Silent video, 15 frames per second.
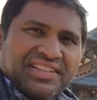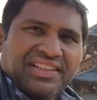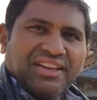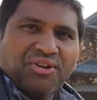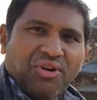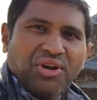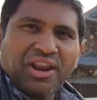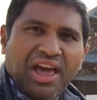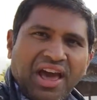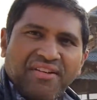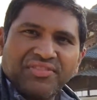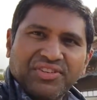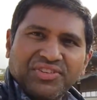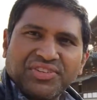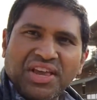They all
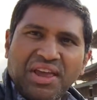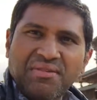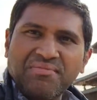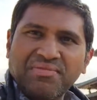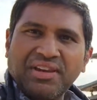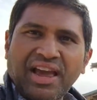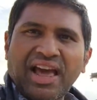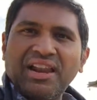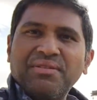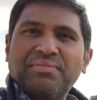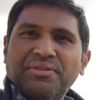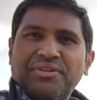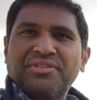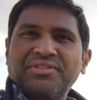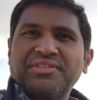have the same
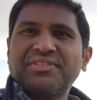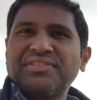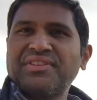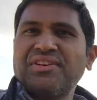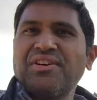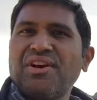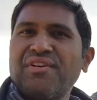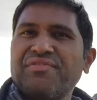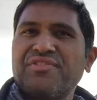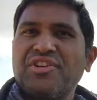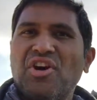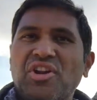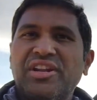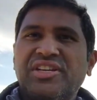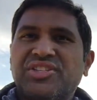caliber of
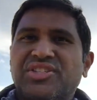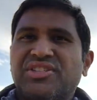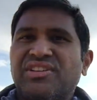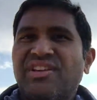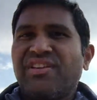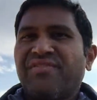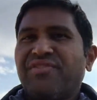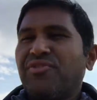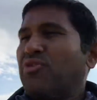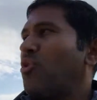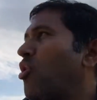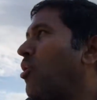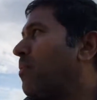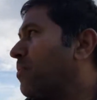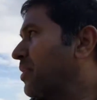knowledge if you
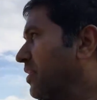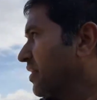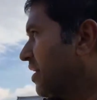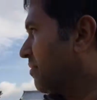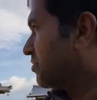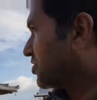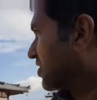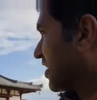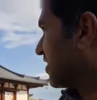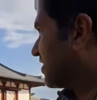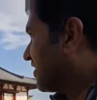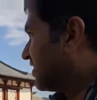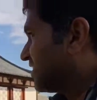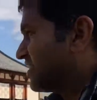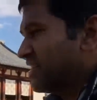all bring them
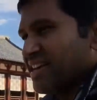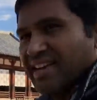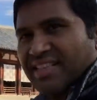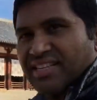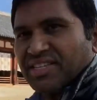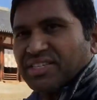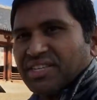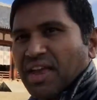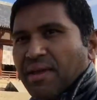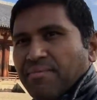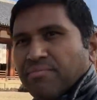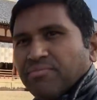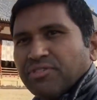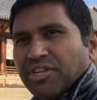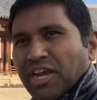together in the
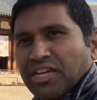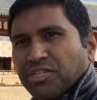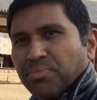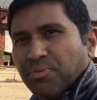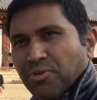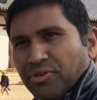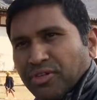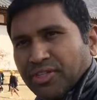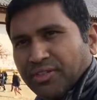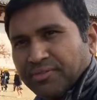same textbook.